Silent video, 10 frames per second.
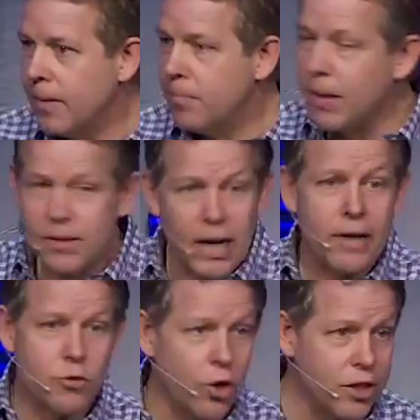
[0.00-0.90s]
But as I
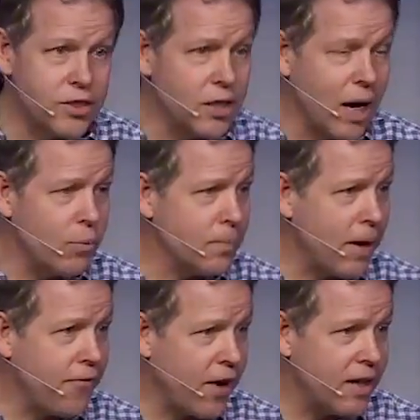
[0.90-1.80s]
trusted God with my
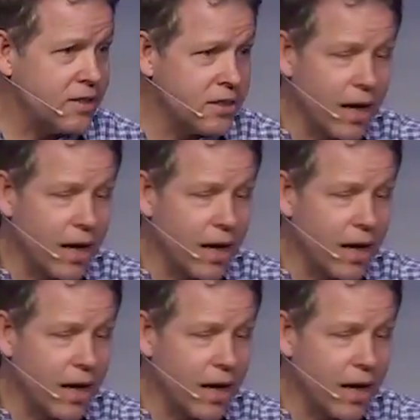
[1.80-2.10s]
finances,